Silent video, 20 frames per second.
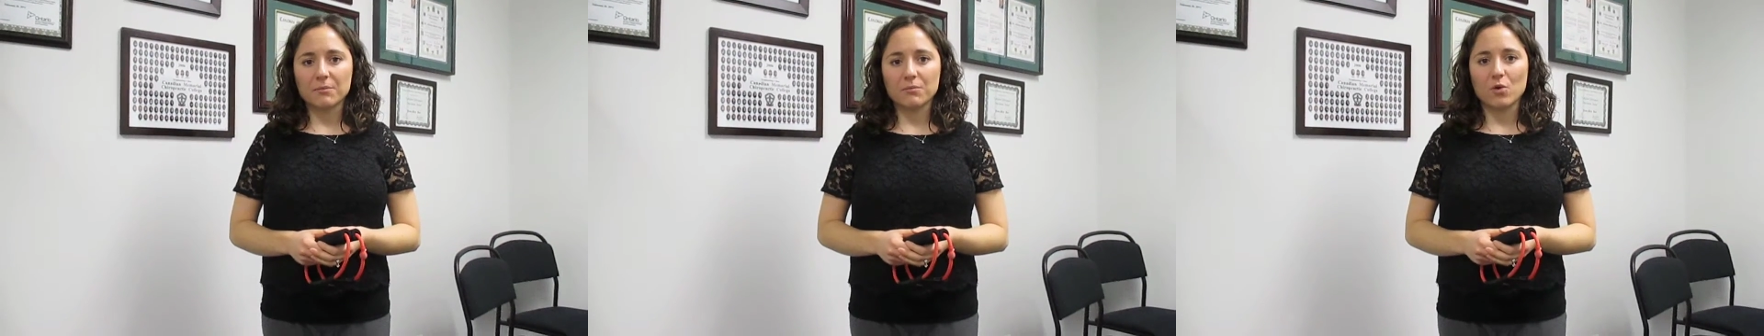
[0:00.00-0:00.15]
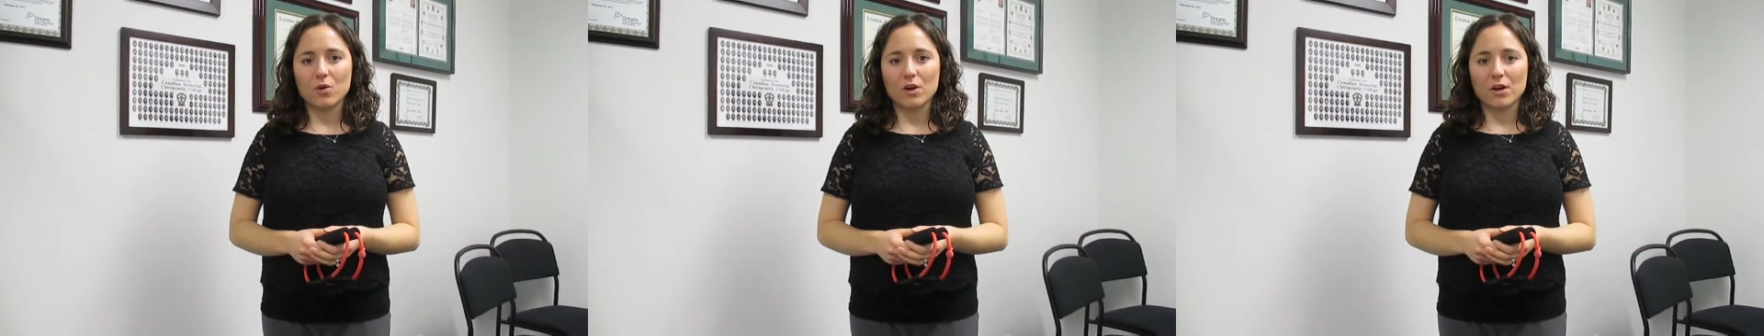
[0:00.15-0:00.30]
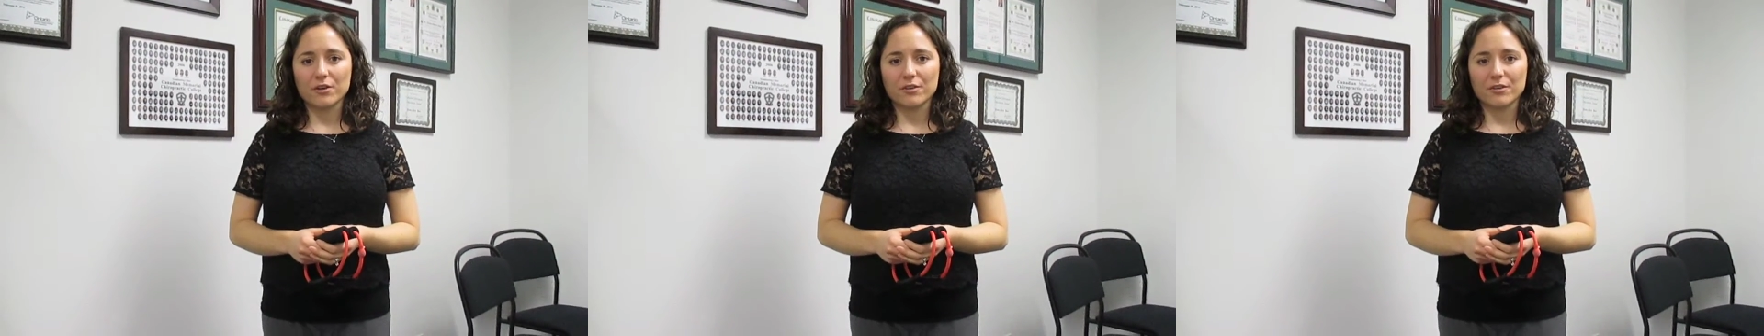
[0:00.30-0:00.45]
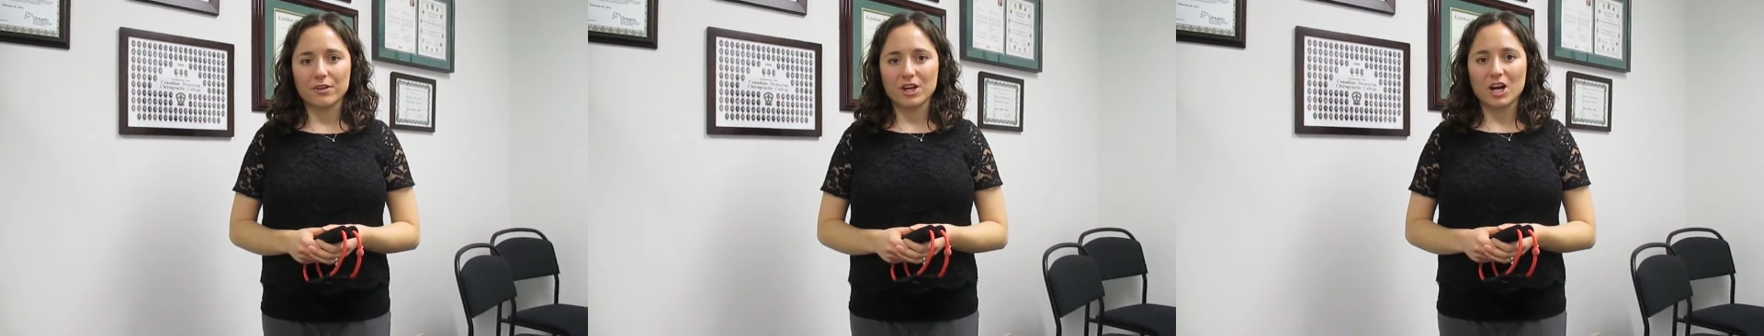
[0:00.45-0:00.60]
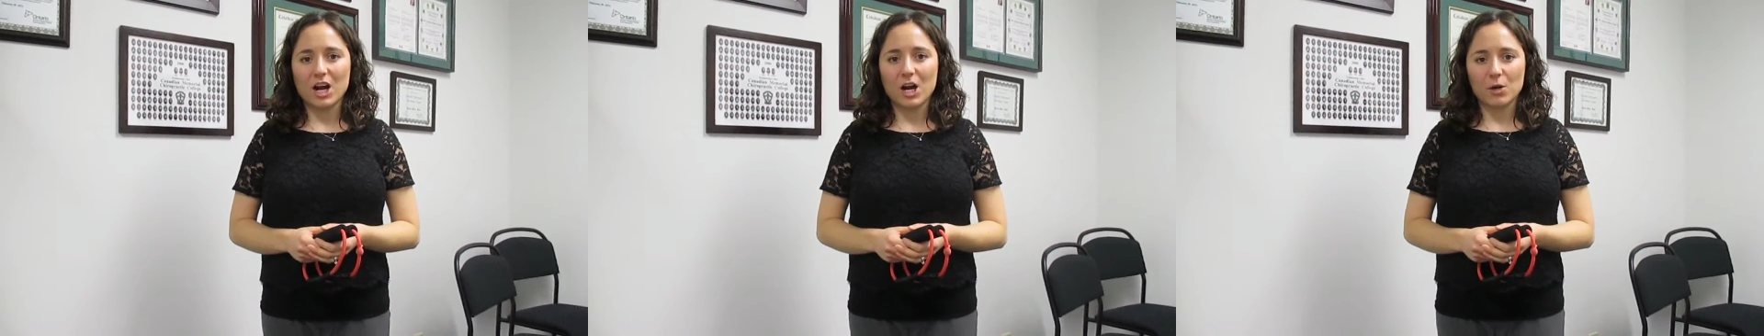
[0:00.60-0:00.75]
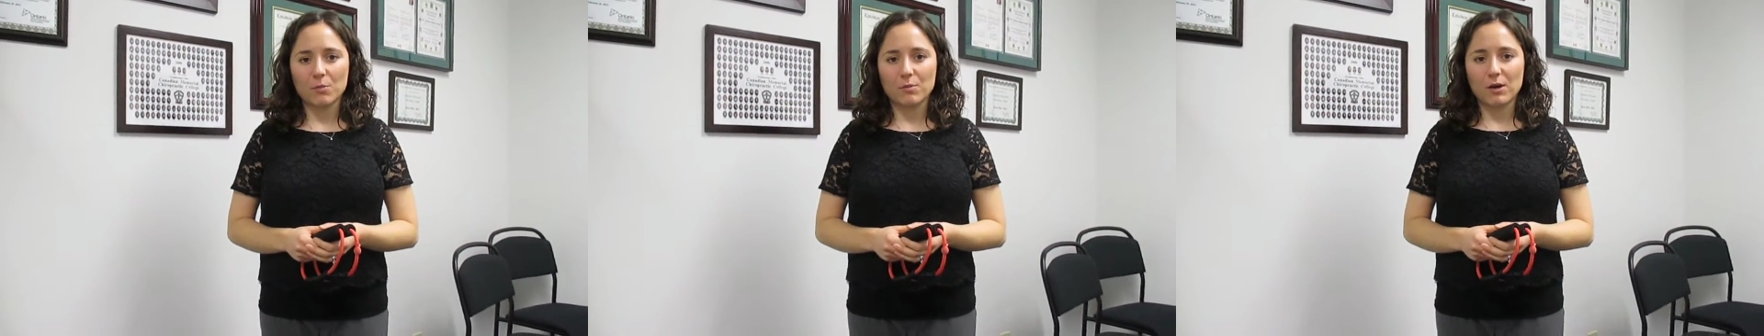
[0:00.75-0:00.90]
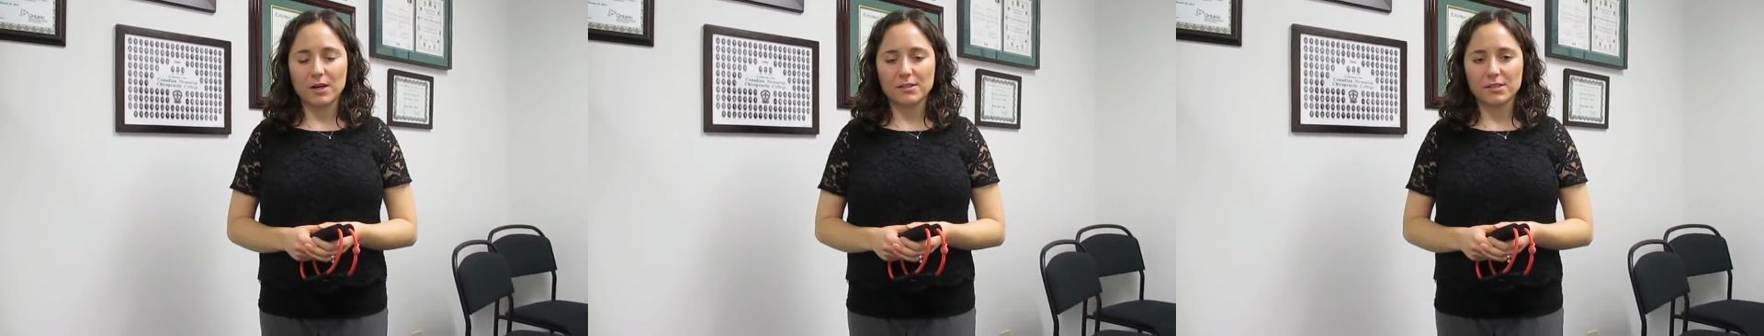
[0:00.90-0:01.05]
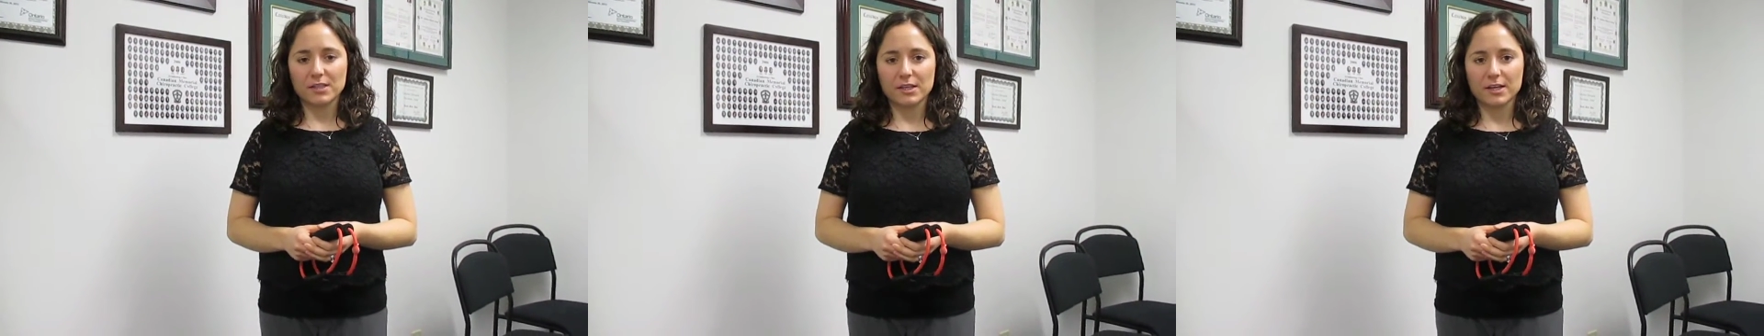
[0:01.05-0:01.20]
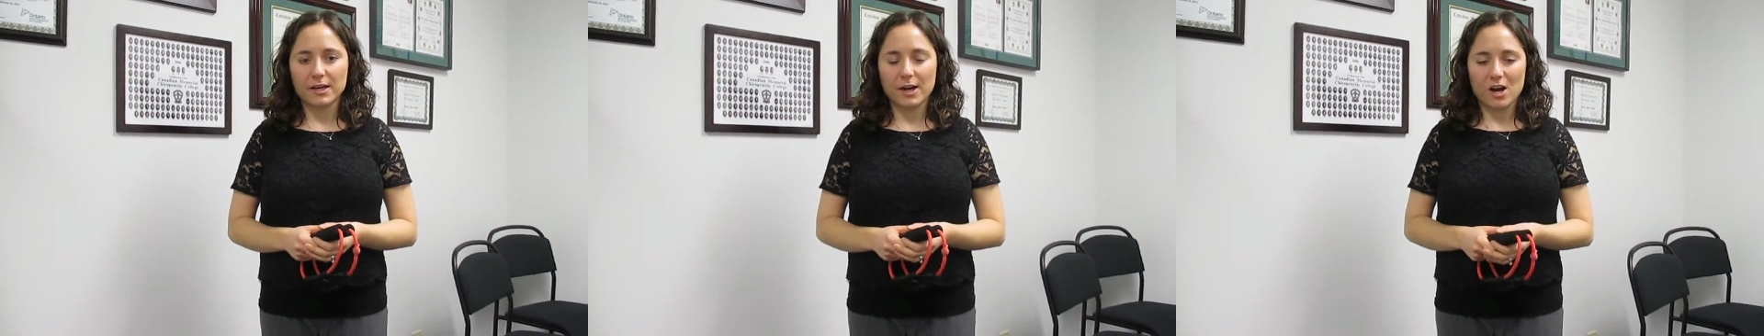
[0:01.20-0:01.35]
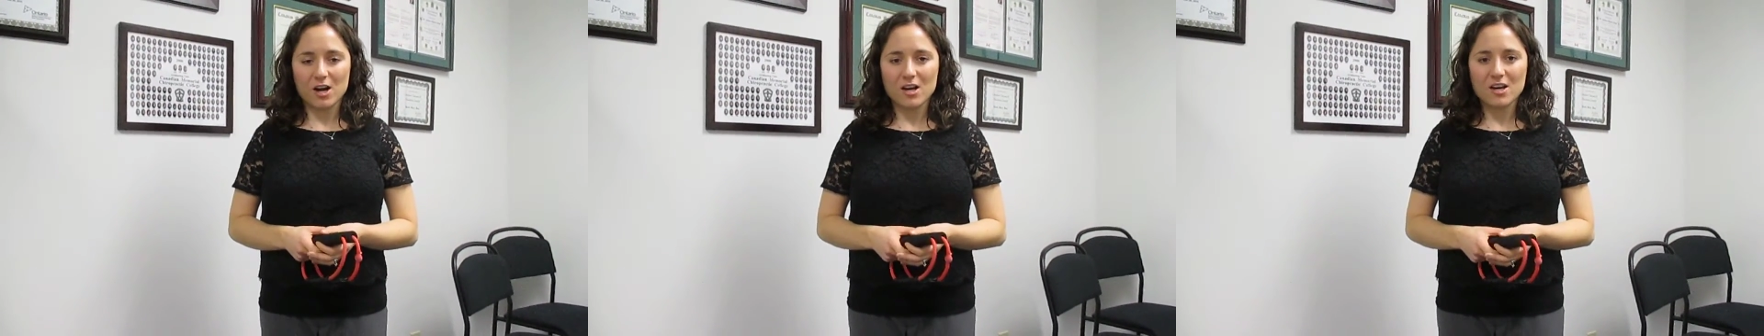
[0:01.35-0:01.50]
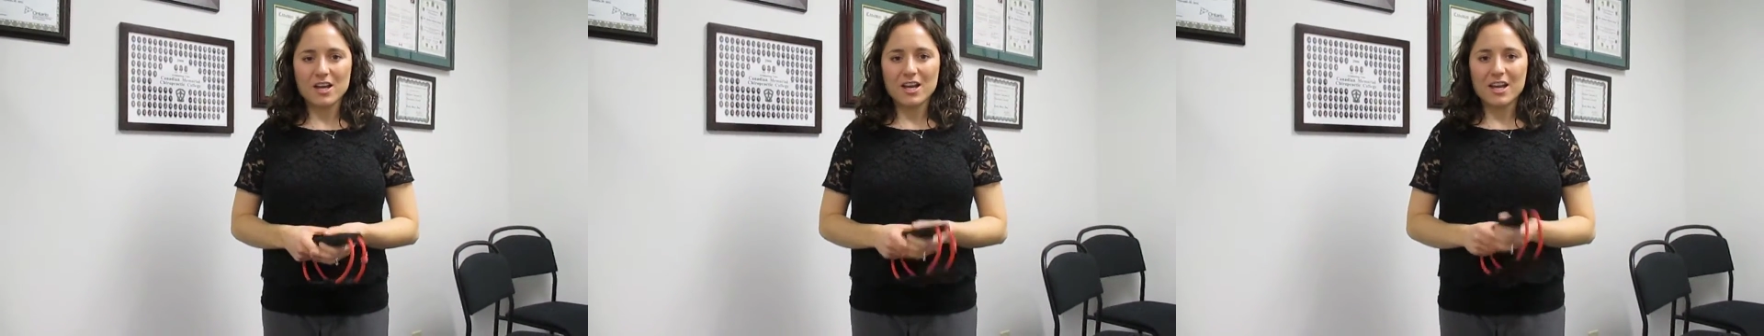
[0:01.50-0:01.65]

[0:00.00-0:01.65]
more out of their chiropractic care.